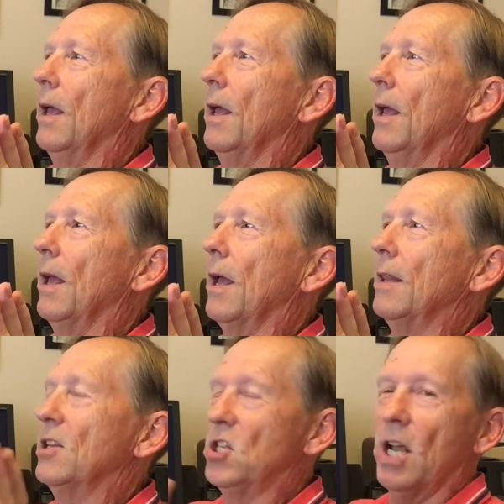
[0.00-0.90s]
And
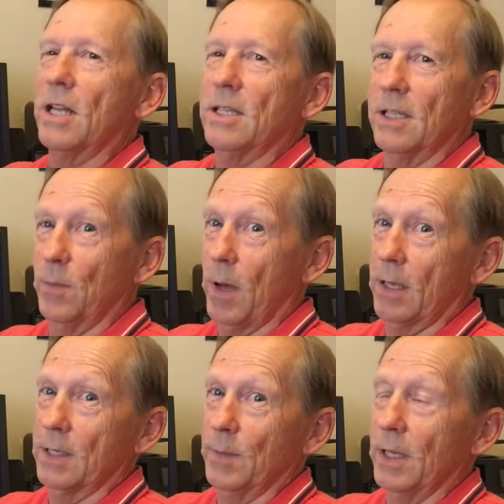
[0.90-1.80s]
the
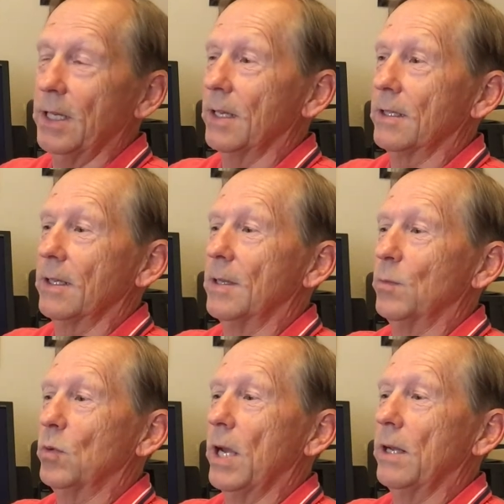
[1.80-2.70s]
possibility is that the
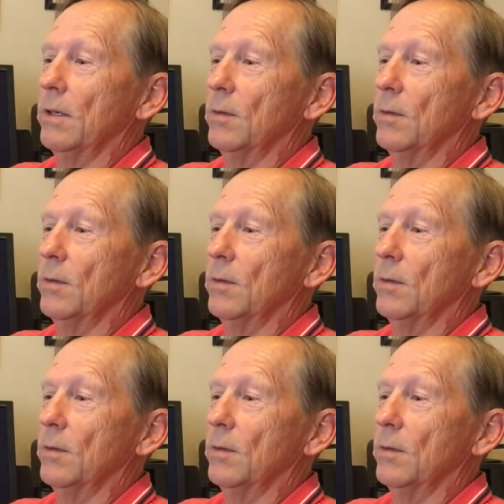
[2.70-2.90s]
brain